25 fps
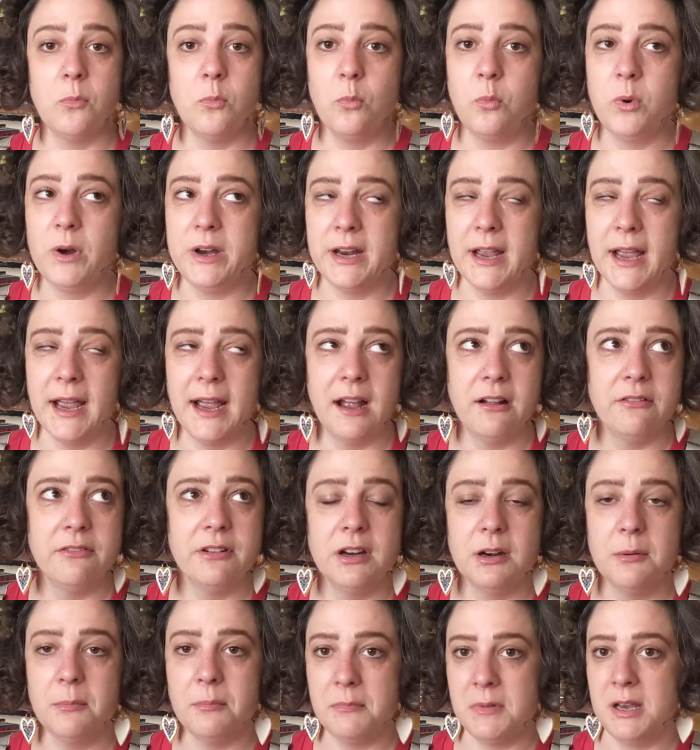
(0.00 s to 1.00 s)
we have
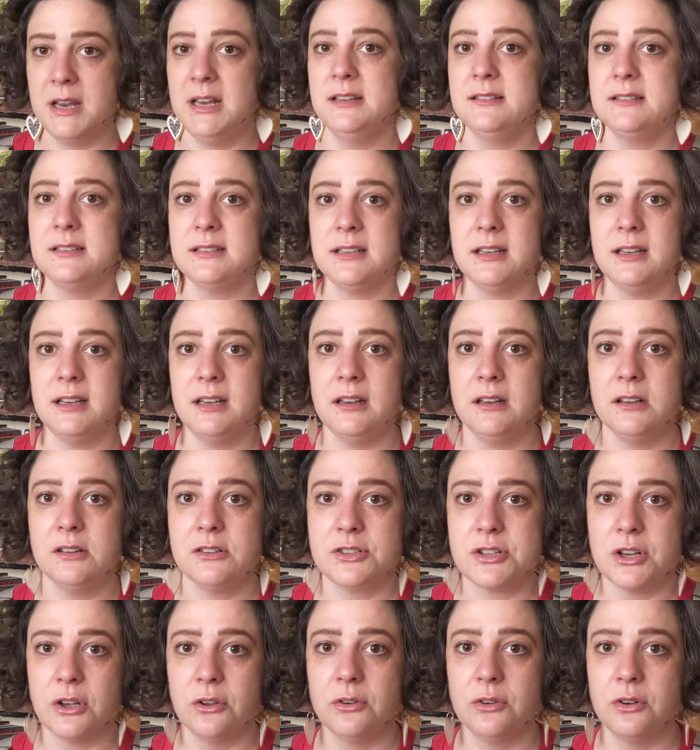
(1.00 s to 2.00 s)
an amazing
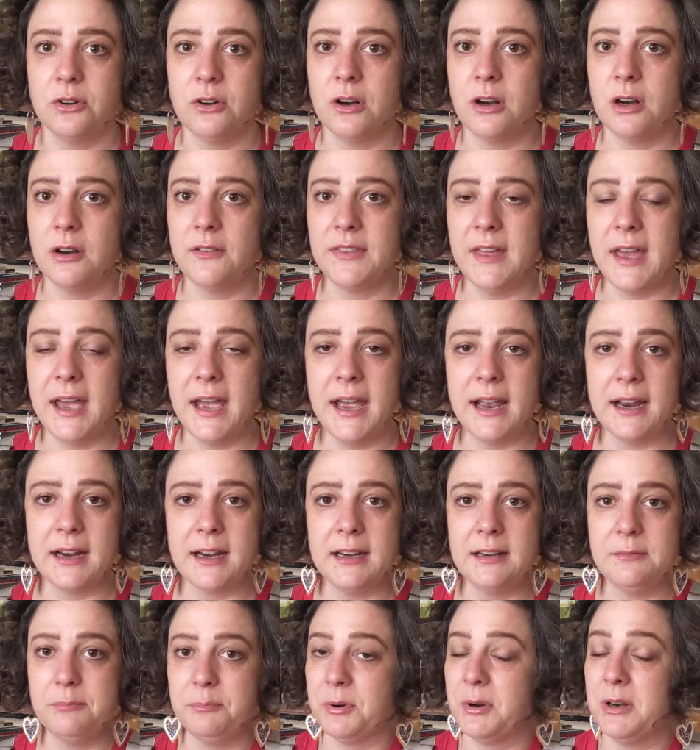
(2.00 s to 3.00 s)
shelter that
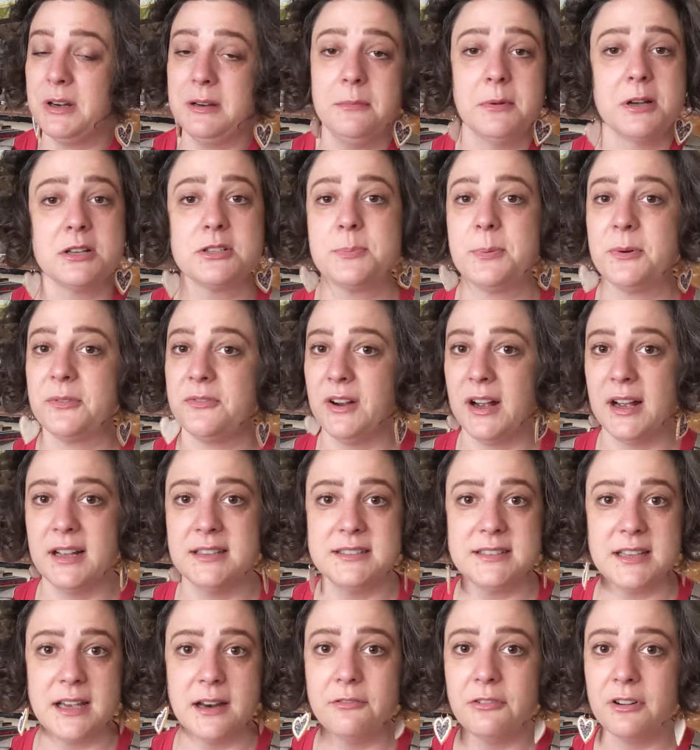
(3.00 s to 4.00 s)
pretty much
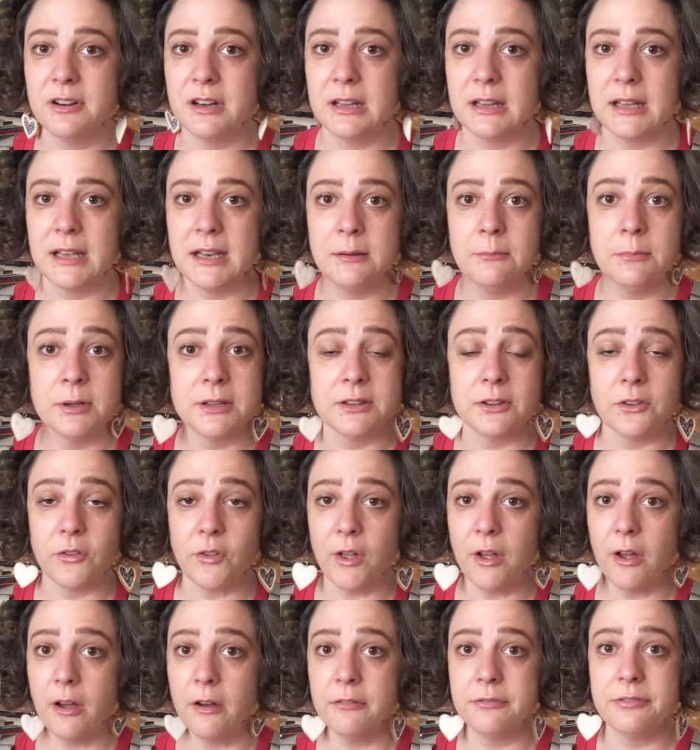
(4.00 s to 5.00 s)
provides everything but the
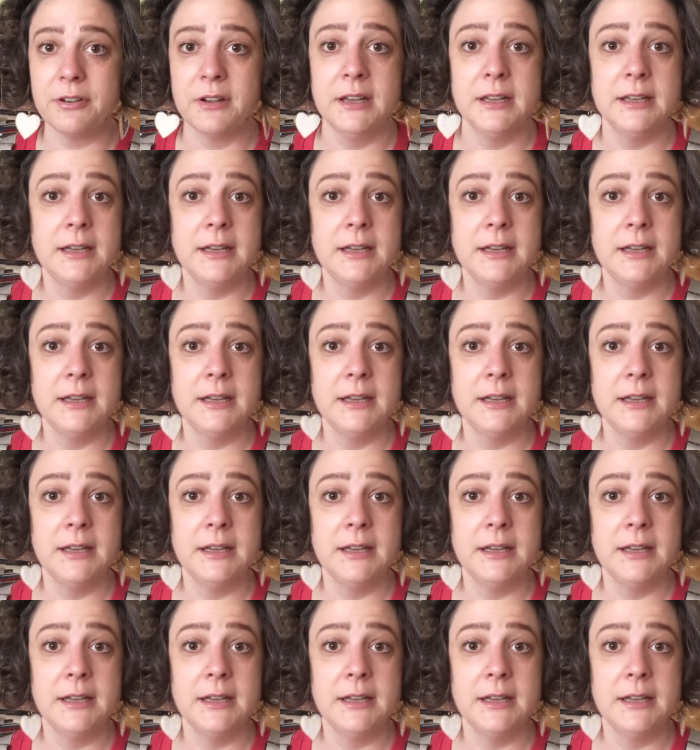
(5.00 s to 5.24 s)
love.